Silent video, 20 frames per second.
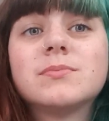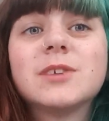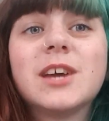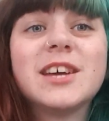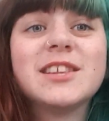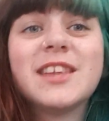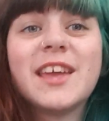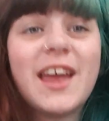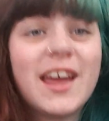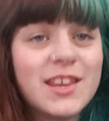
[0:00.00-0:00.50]

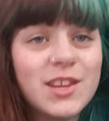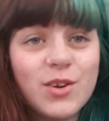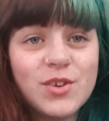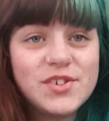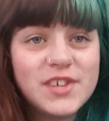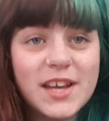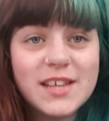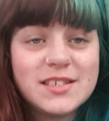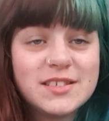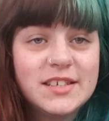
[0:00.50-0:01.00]
And they had the
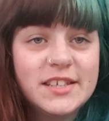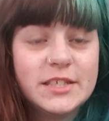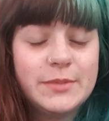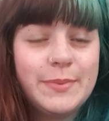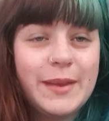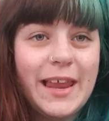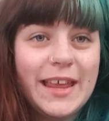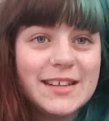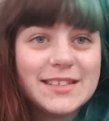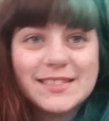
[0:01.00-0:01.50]
audacity to be
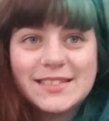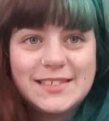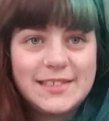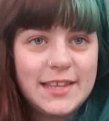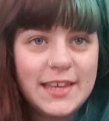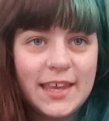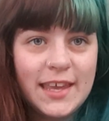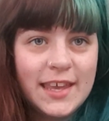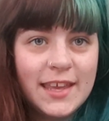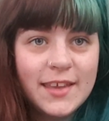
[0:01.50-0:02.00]
like,
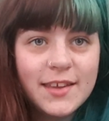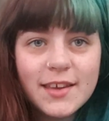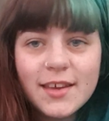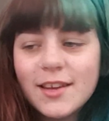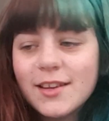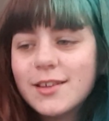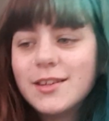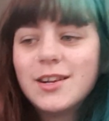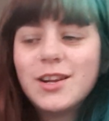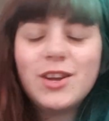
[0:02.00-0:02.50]
see,
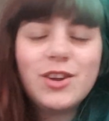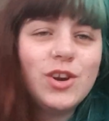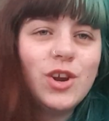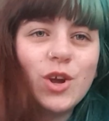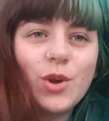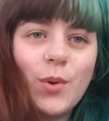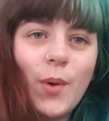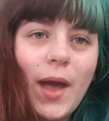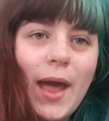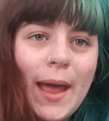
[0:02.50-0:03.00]

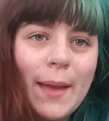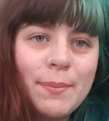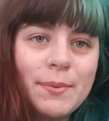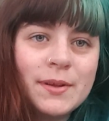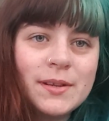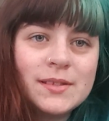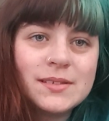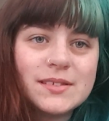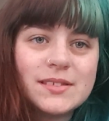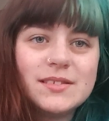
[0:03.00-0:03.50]
look what
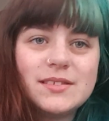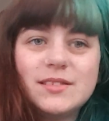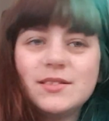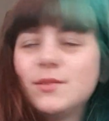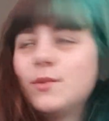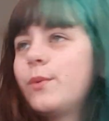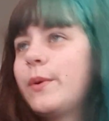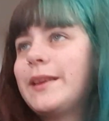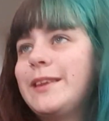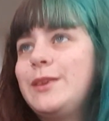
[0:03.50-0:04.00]
happens
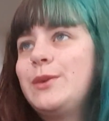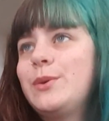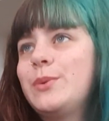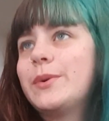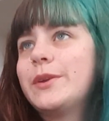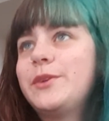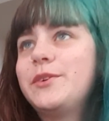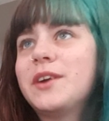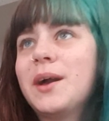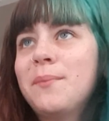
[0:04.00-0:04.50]
when you
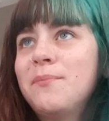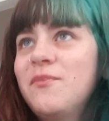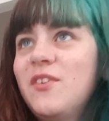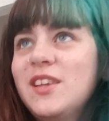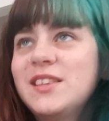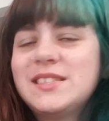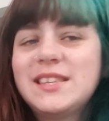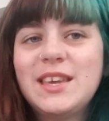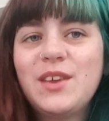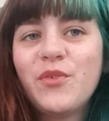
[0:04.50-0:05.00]
come
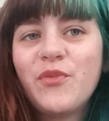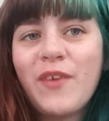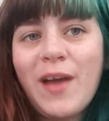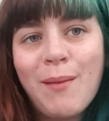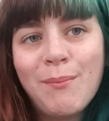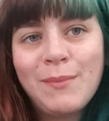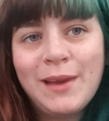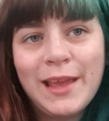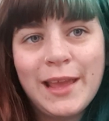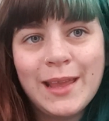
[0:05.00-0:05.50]
visit your
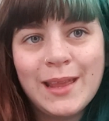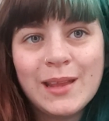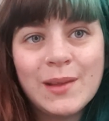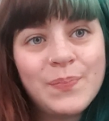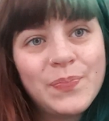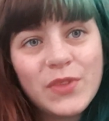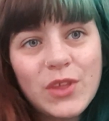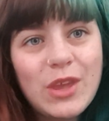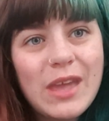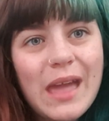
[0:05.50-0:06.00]
family.
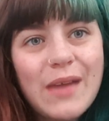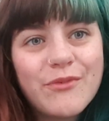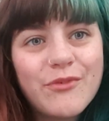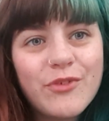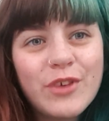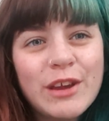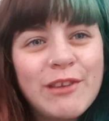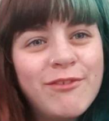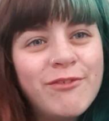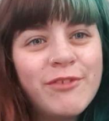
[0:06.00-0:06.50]
You get
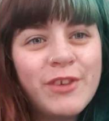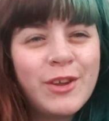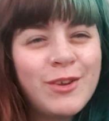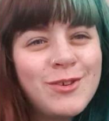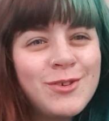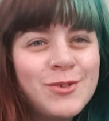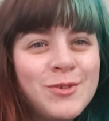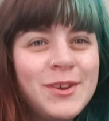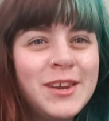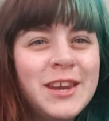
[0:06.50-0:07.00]
free
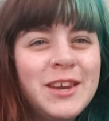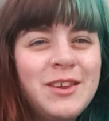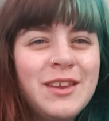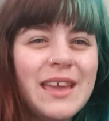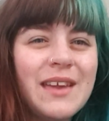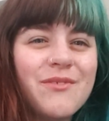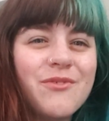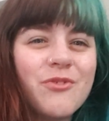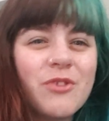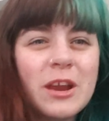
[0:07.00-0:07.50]
food and you
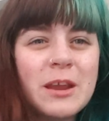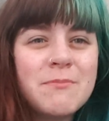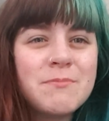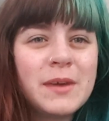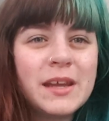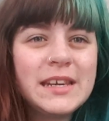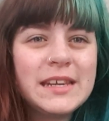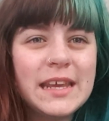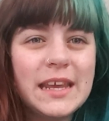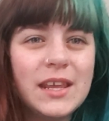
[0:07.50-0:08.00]
get free
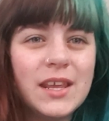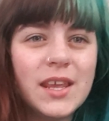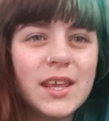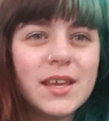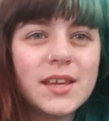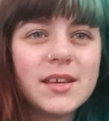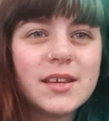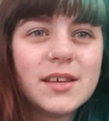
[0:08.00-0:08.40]
money.